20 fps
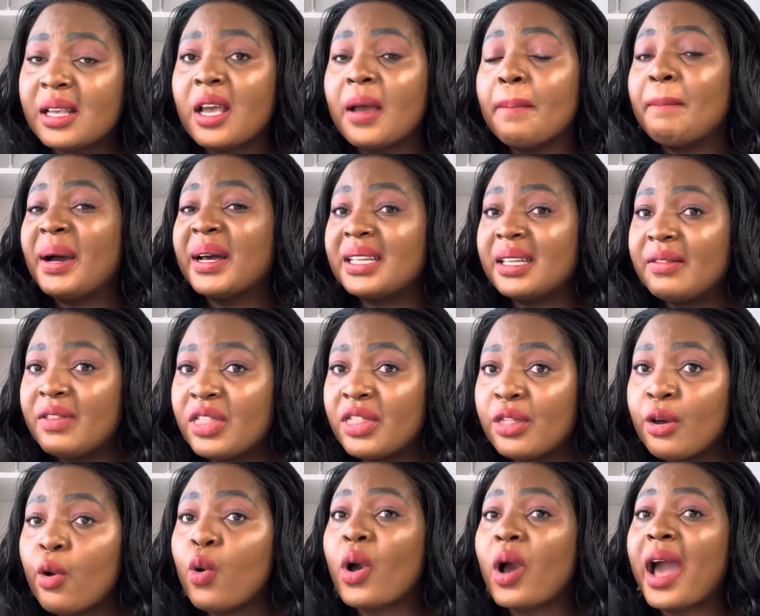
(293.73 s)
But even
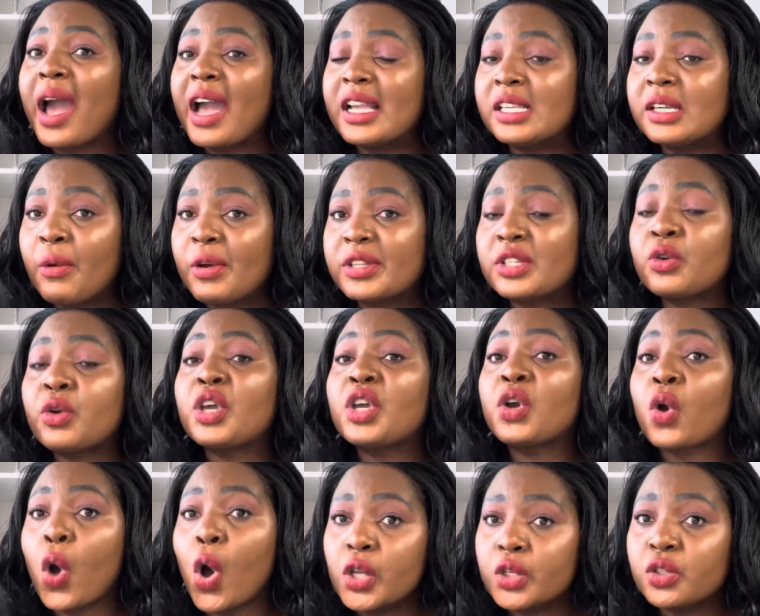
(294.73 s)
though Kanye West, you know, he
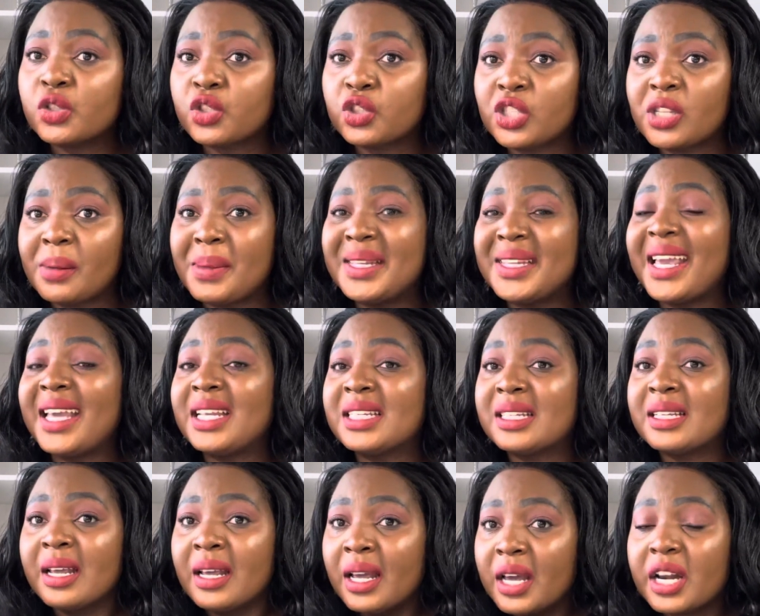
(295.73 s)
goes on social media
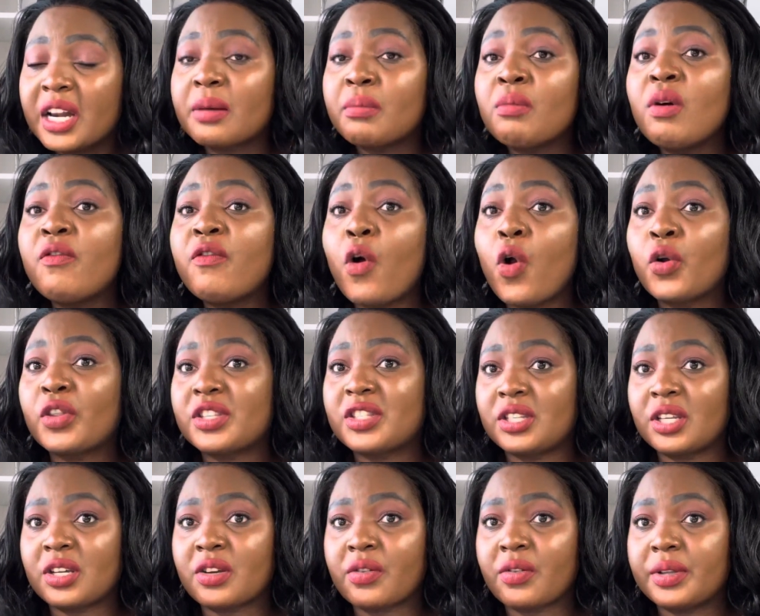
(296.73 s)
and remove all the
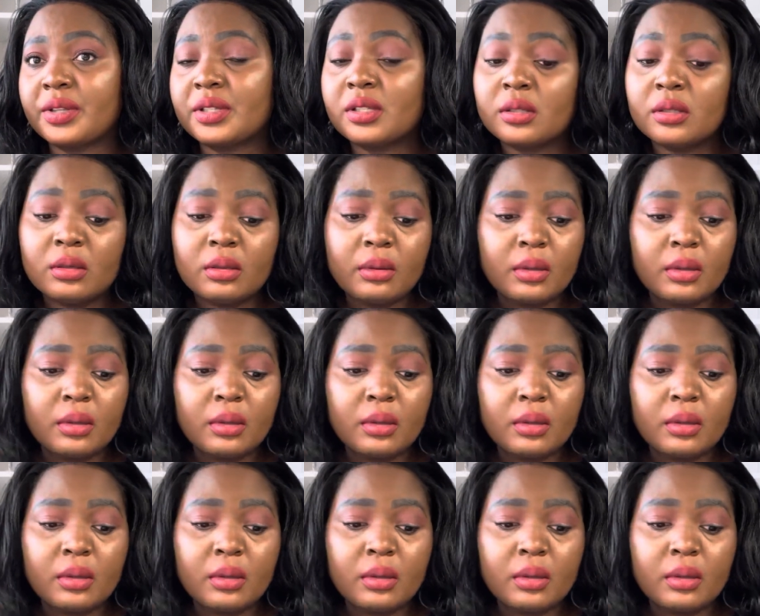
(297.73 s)
secrets